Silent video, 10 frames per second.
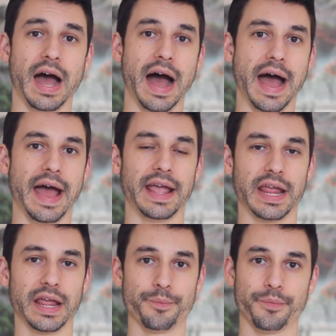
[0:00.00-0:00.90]

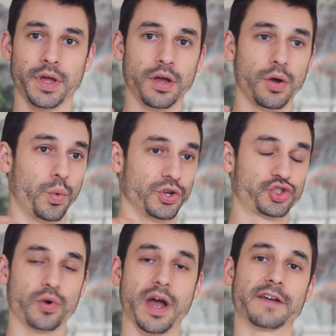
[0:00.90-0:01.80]
I was
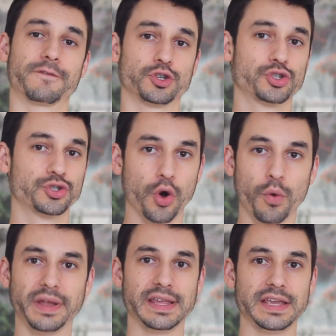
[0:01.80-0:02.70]
trying for so
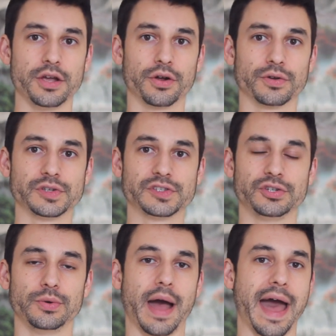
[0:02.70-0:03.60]
many years
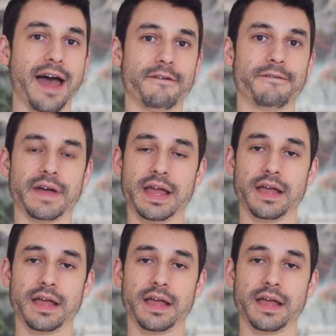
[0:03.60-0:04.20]
to have